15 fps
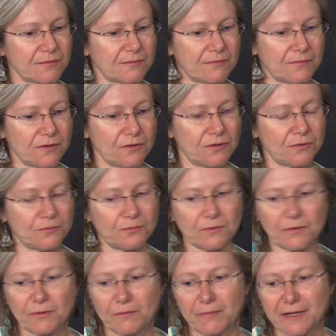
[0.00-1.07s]
you know,
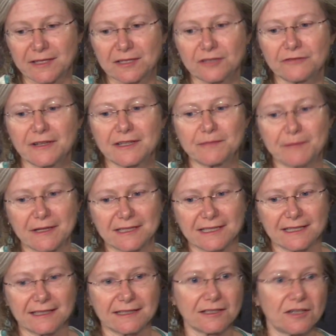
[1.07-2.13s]
my survey is based
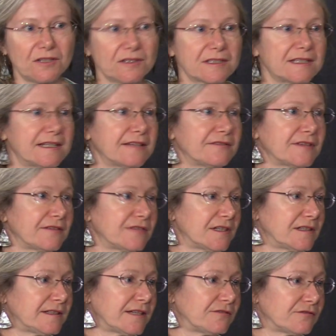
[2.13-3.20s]
on adults, and I've done
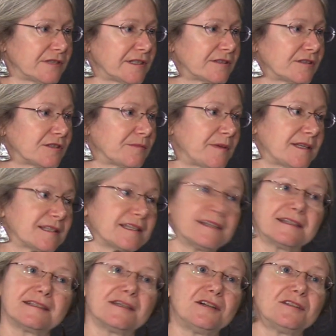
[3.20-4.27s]
a lot of research based on
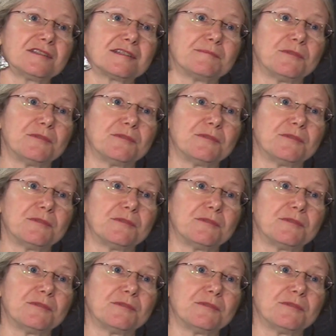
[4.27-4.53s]
adults, but